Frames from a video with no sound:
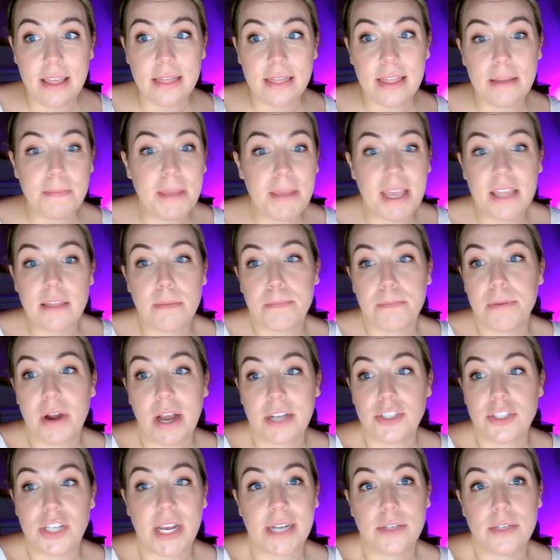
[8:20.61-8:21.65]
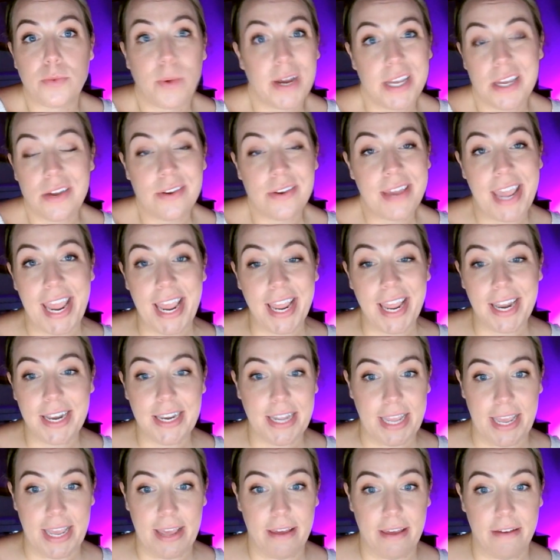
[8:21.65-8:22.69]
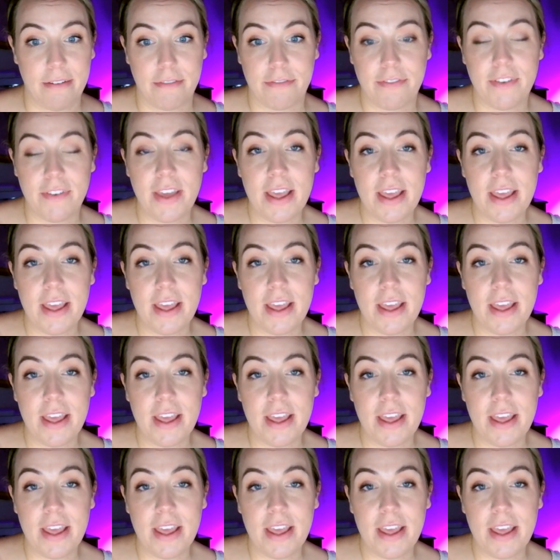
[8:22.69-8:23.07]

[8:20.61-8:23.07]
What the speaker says: then make the project what you can give.